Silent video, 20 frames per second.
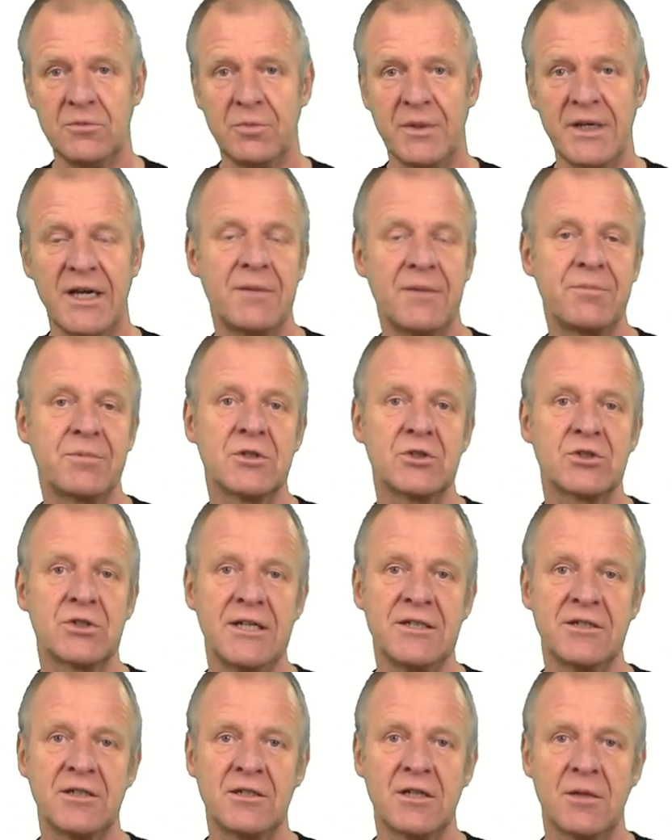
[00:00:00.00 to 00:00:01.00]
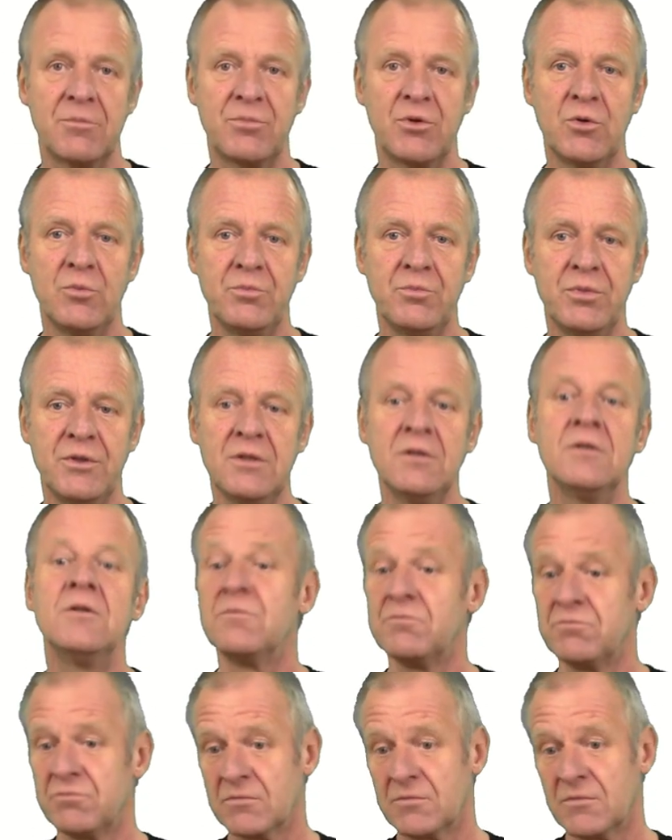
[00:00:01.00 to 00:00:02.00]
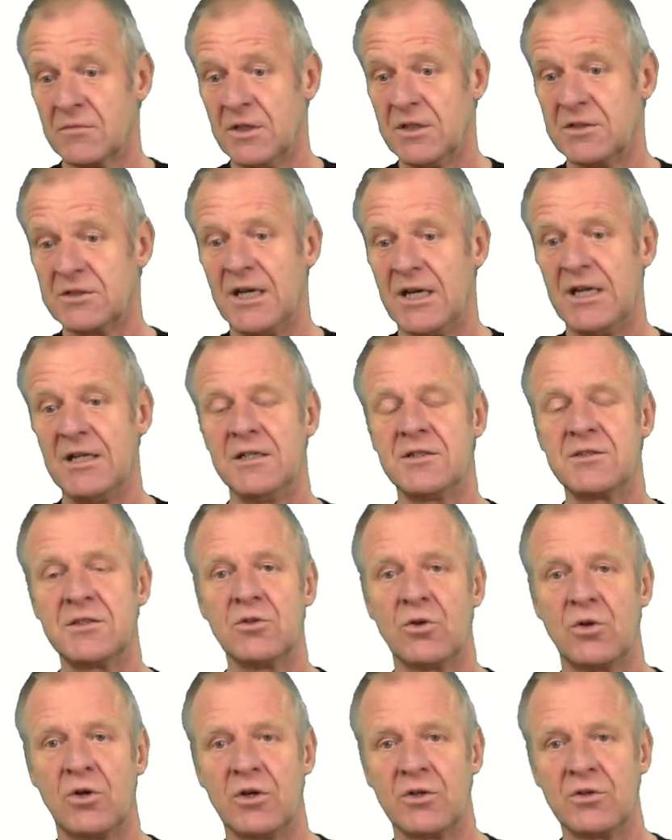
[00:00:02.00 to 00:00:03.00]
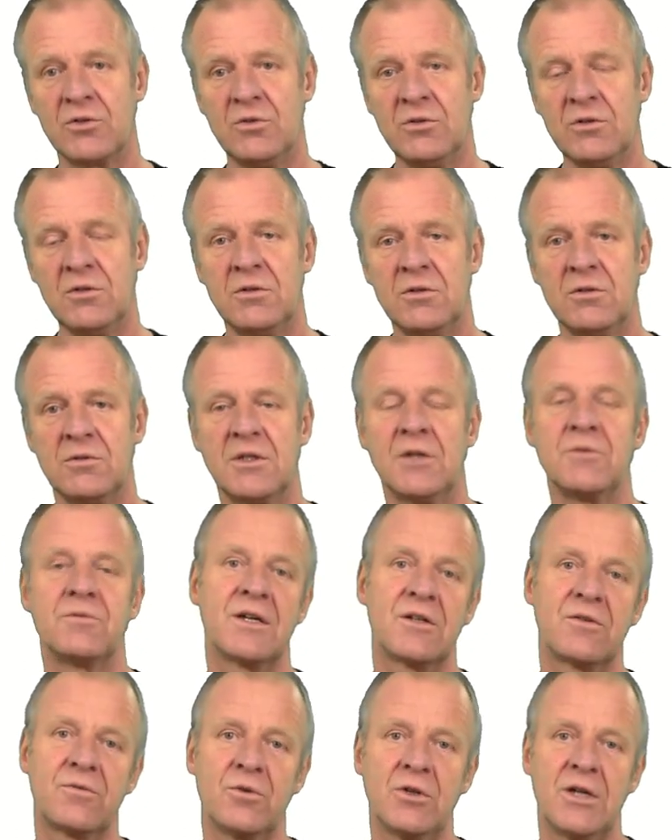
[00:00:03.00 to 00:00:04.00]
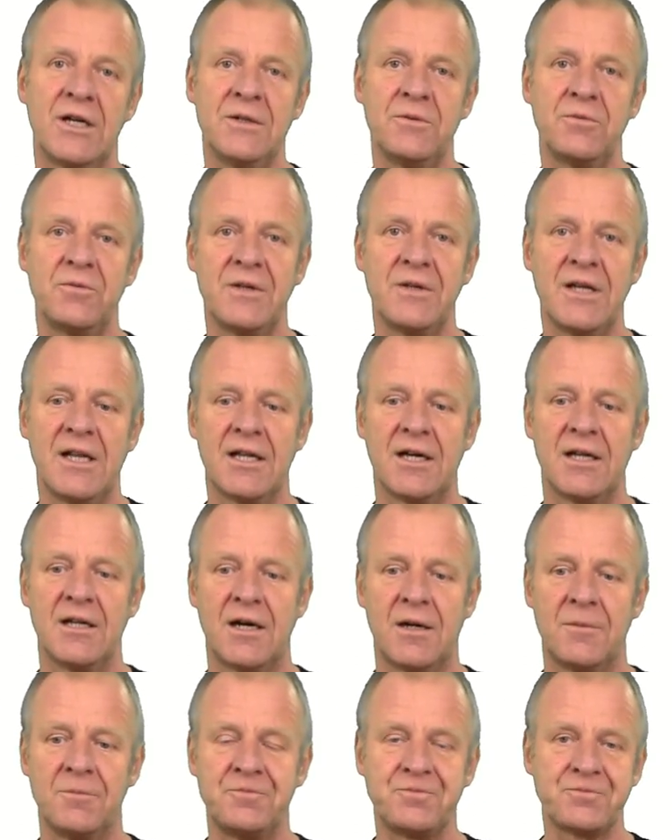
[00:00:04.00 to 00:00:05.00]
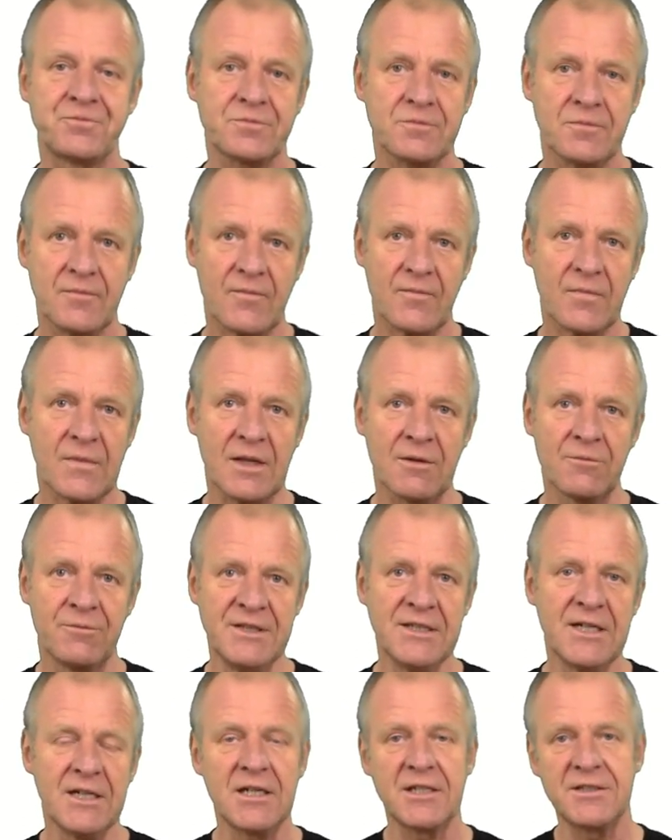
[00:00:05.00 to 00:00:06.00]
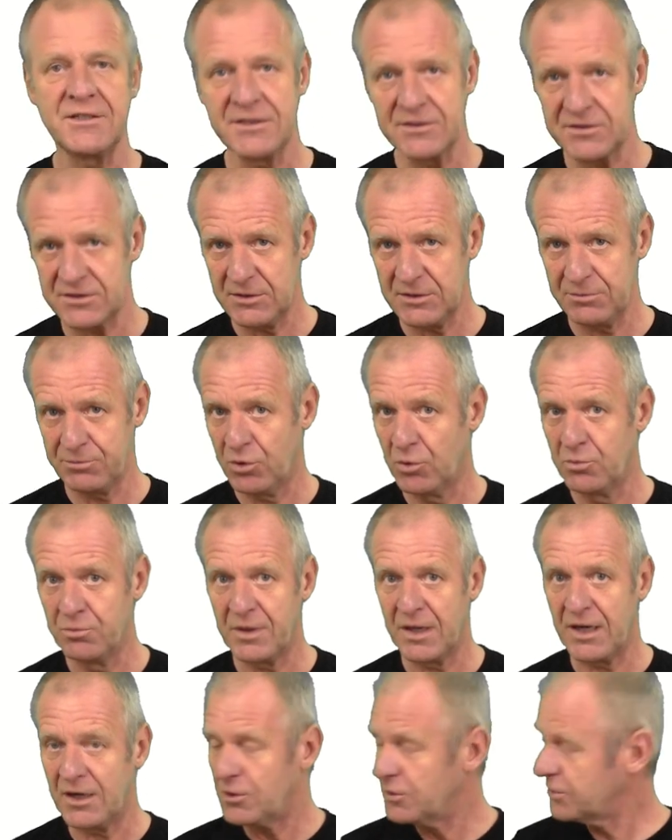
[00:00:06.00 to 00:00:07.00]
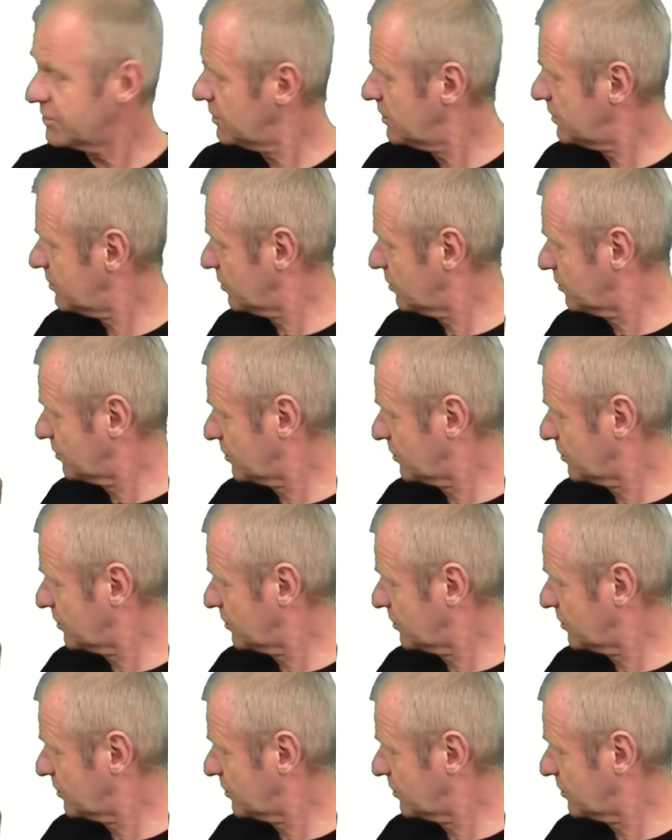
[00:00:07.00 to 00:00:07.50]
If no mud comes out of the borehole when the pump is switched off, then everything is fine. It was probably a false alarm.